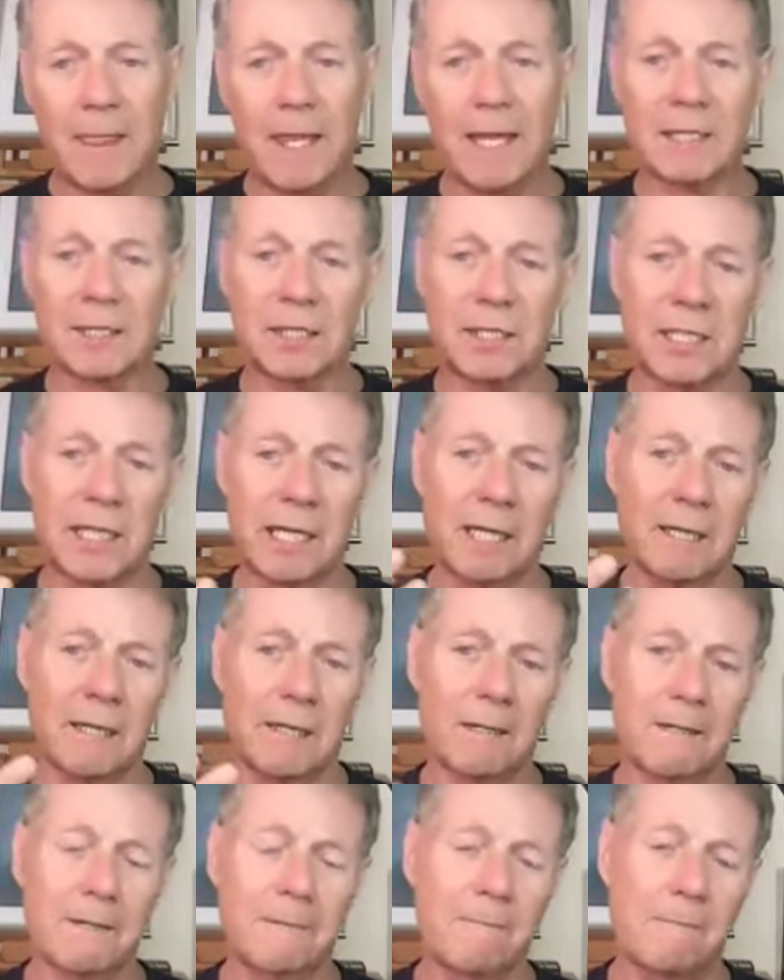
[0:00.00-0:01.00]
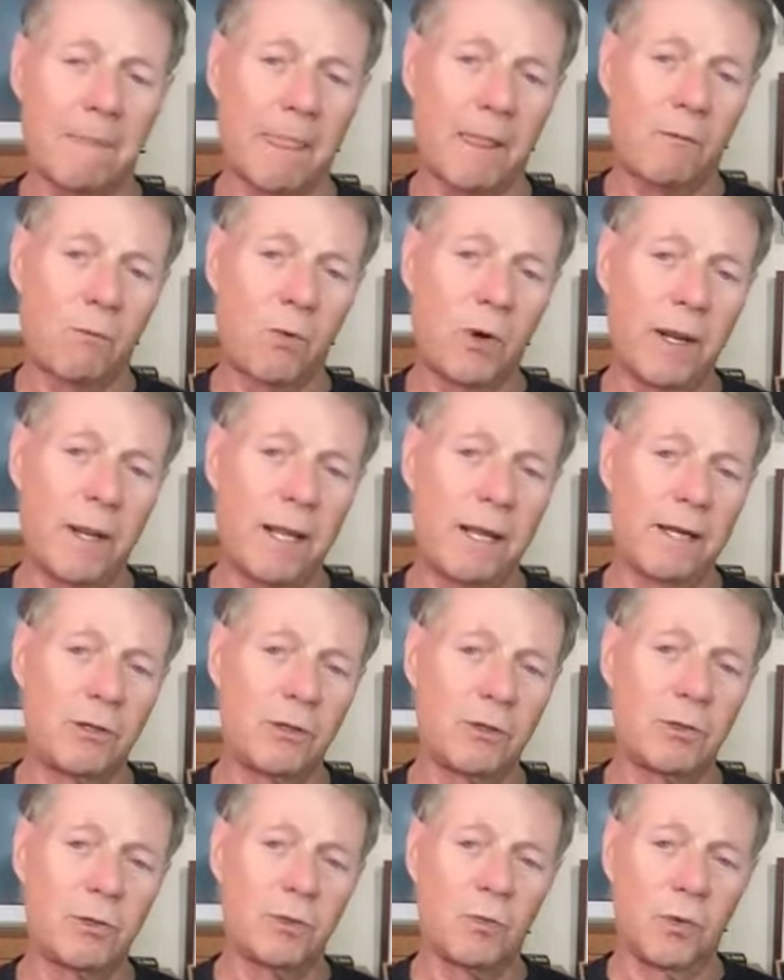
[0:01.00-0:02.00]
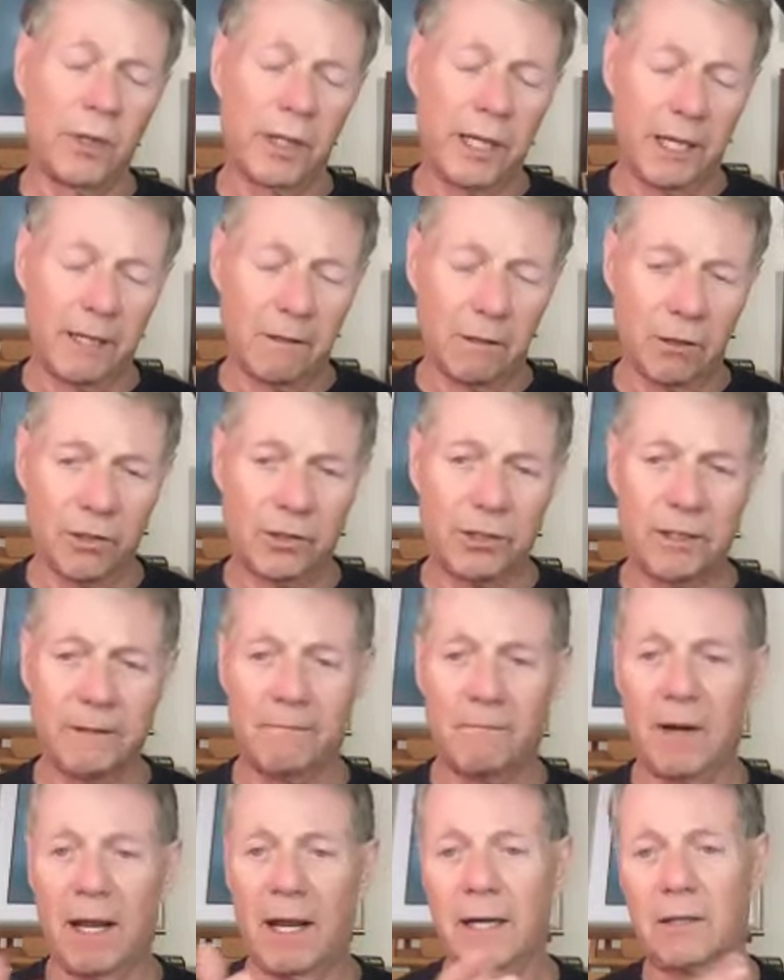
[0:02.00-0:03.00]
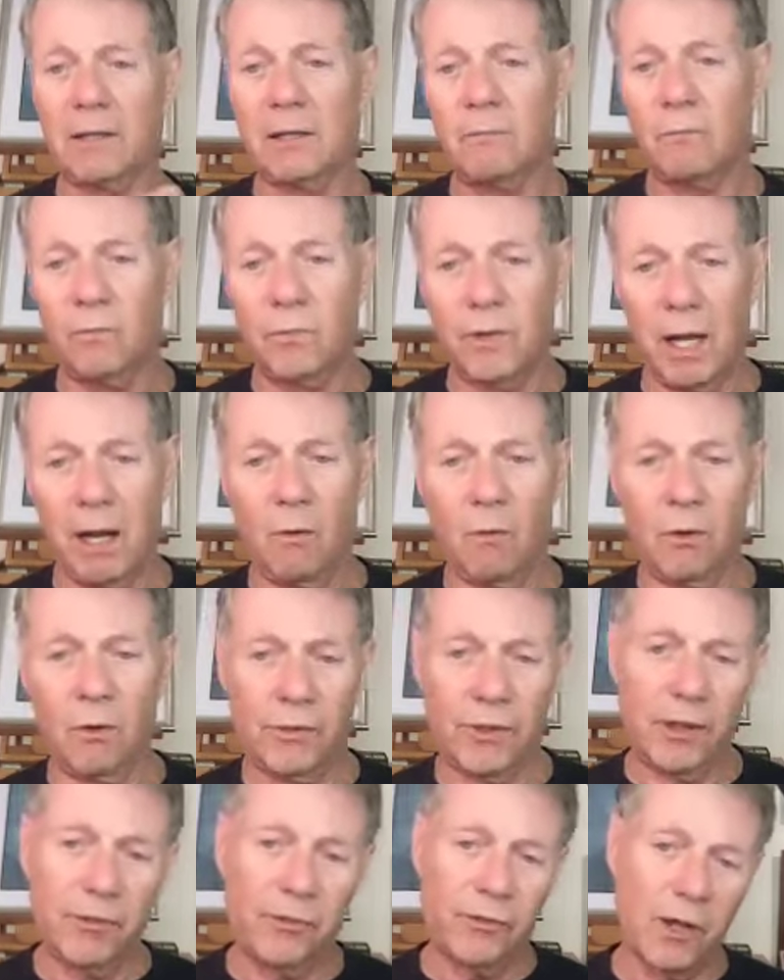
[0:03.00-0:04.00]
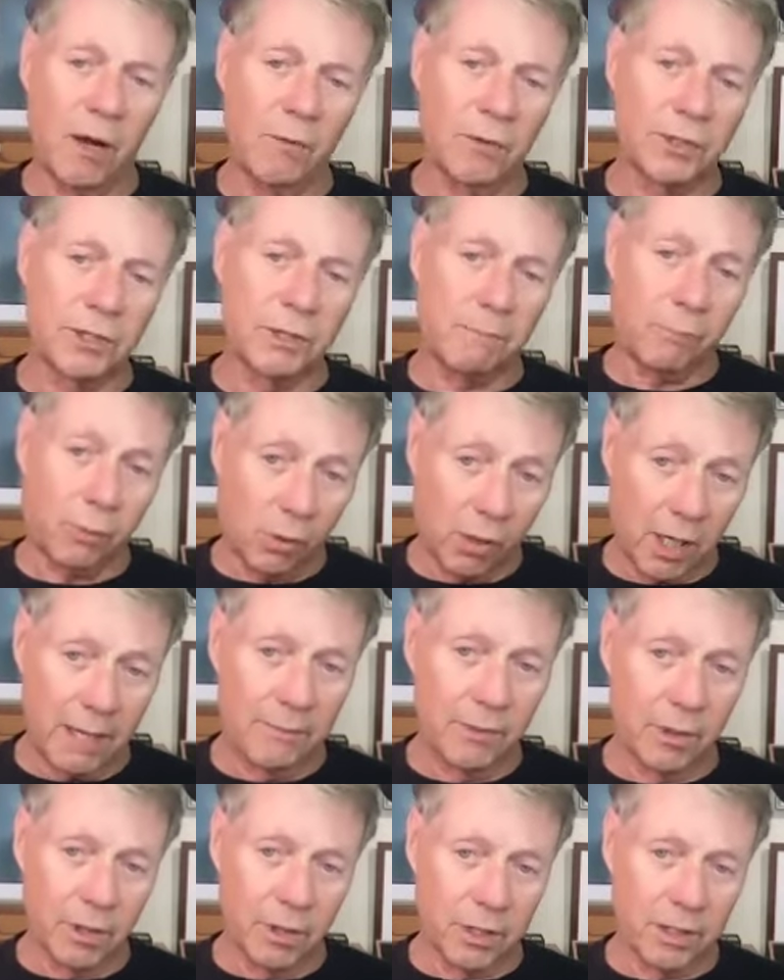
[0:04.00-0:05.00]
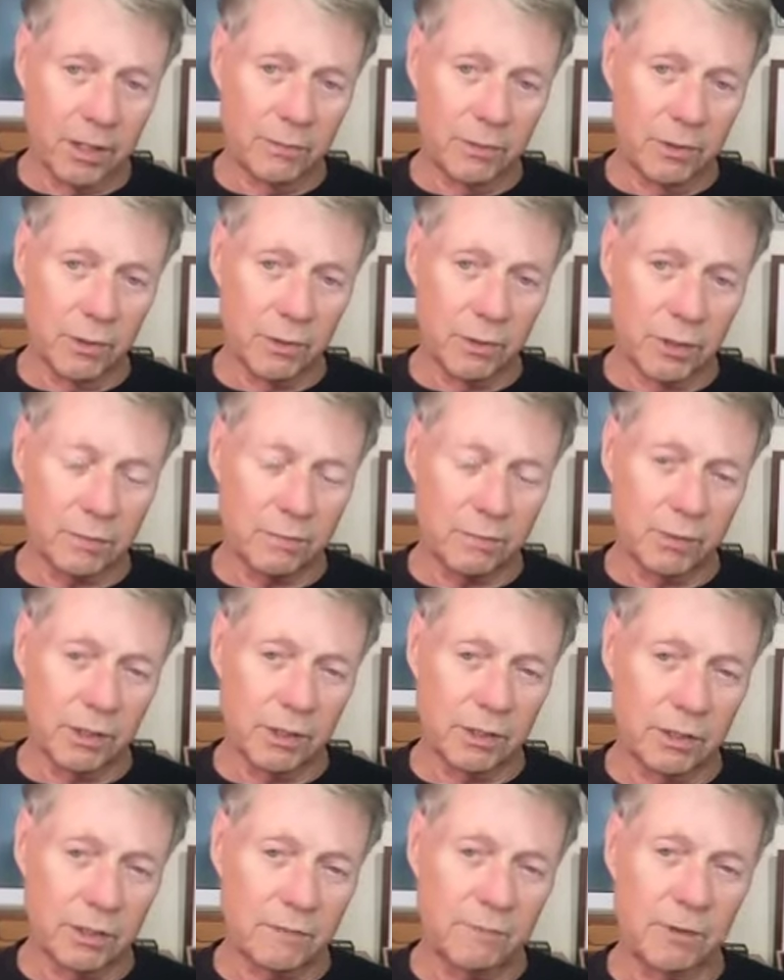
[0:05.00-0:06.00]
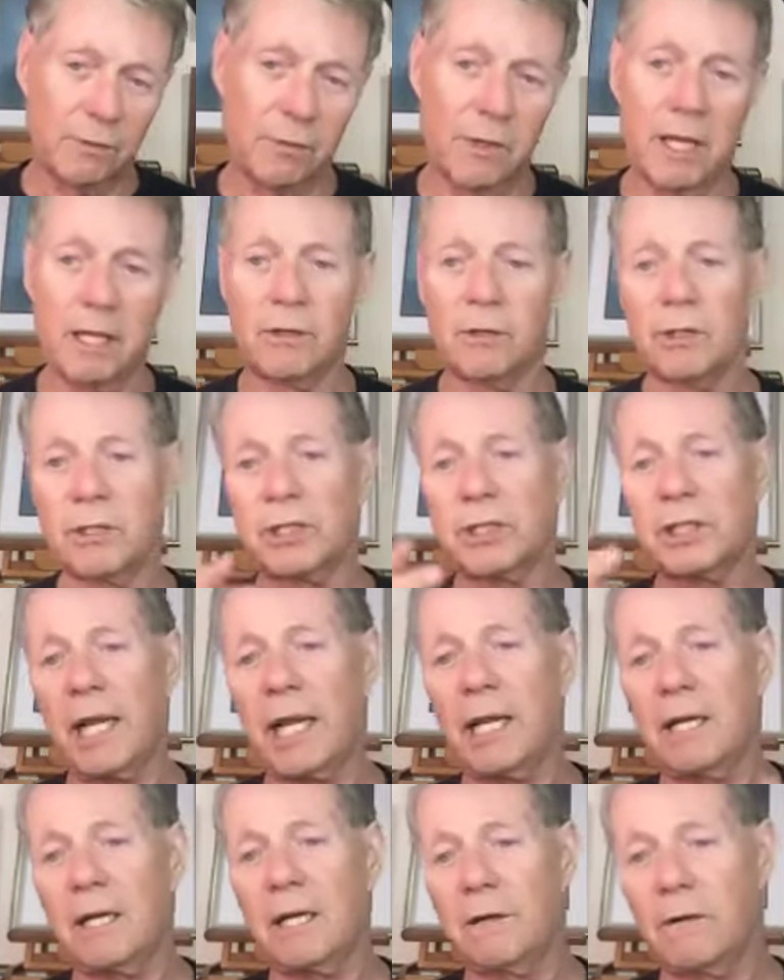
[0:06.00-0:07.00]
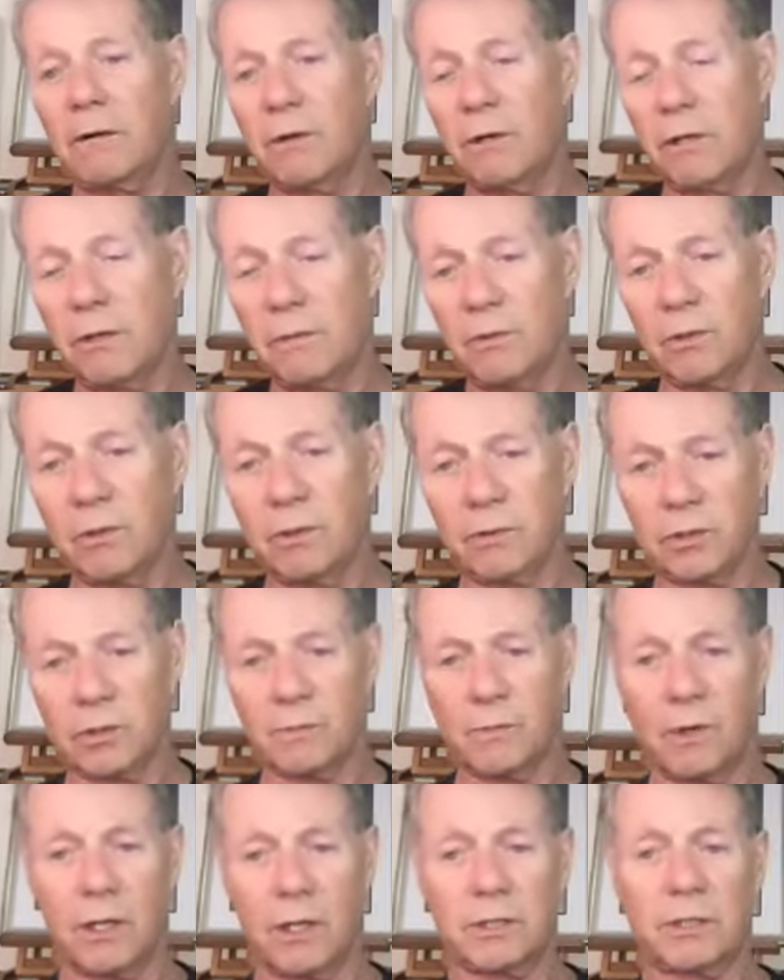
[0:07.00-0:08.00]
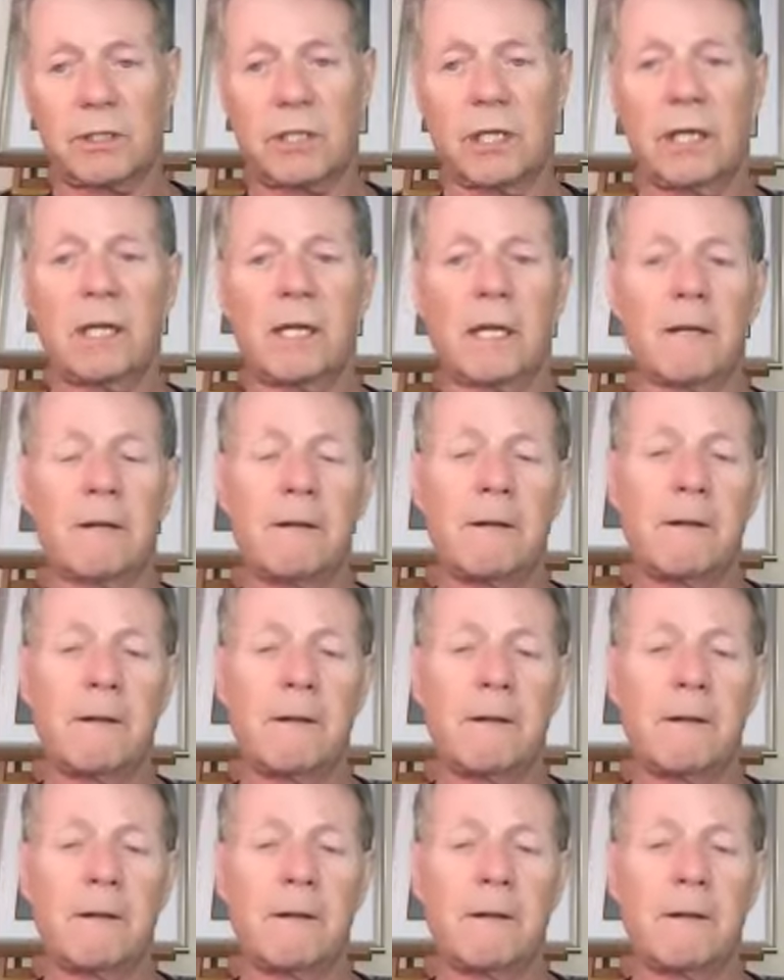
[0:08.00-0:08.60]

And secondly, when they looked at not what they thought was a primary immune response, but rather a secondary immune response, taking